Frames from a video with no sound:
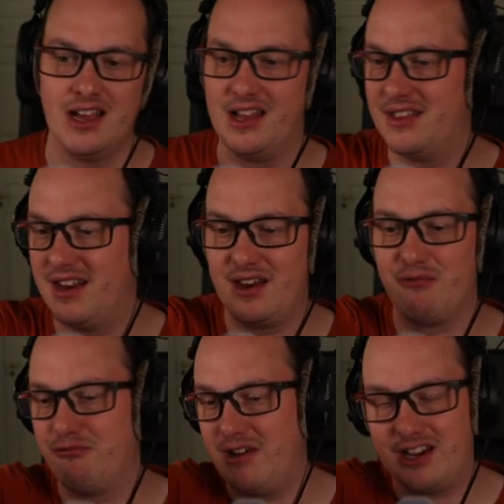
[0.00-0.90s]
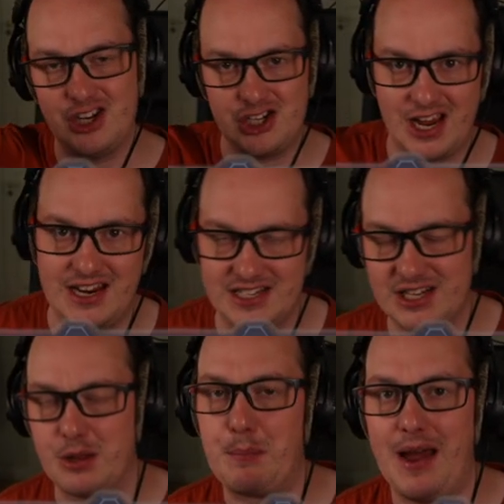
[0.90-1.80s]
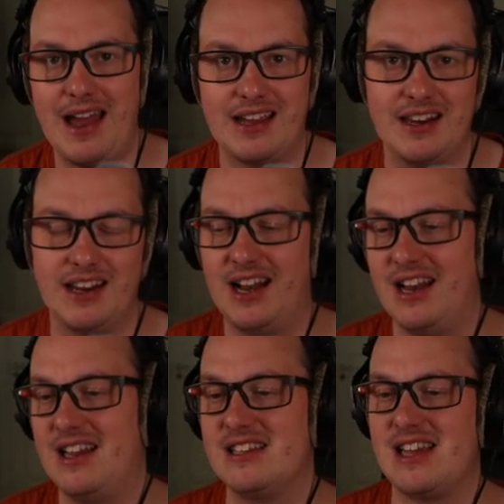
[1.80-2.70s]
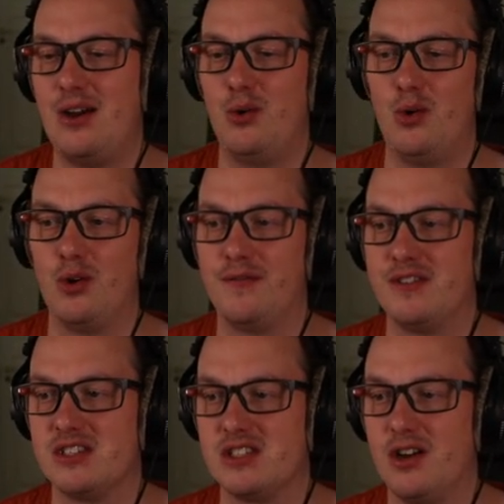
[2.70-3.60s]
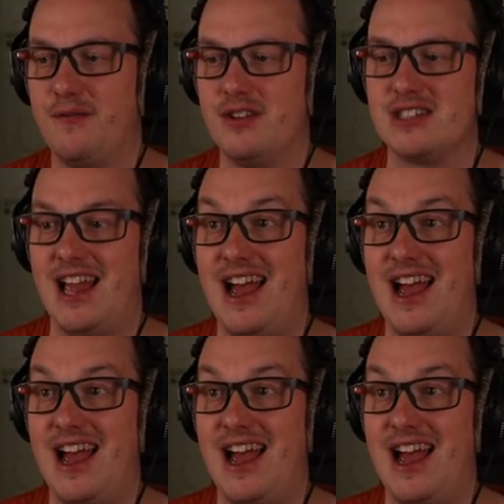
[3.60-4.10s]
and then it ricochets to the back and it clears out all of the stuff that's